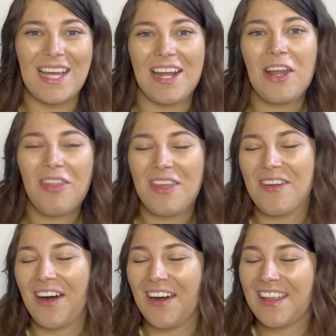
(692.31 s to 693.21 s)
I know that you
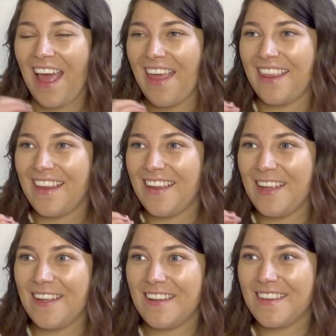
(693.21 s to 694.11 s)
can't get the
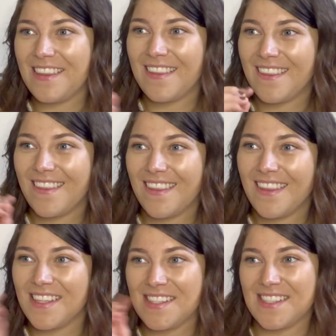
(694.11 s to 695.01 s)

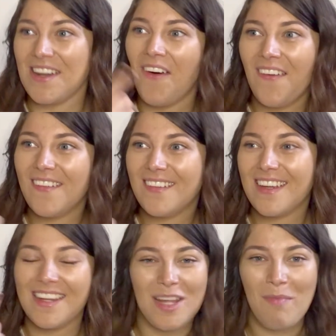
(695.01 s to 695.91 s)
snot
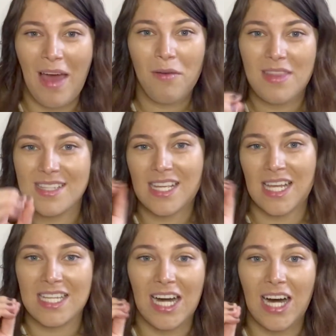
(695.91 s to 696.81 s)
in your mouth, it's like a
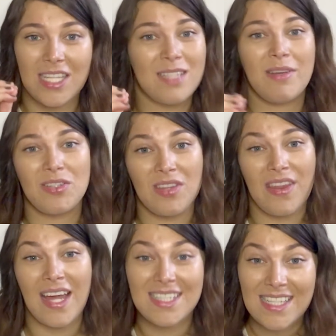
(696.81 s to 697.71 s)
guard to make sure that
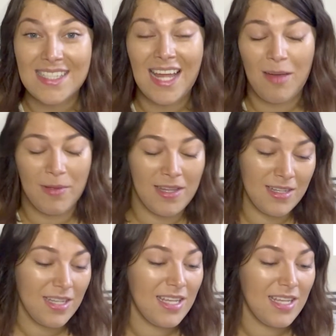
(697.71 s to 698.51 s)
that doesn't happen.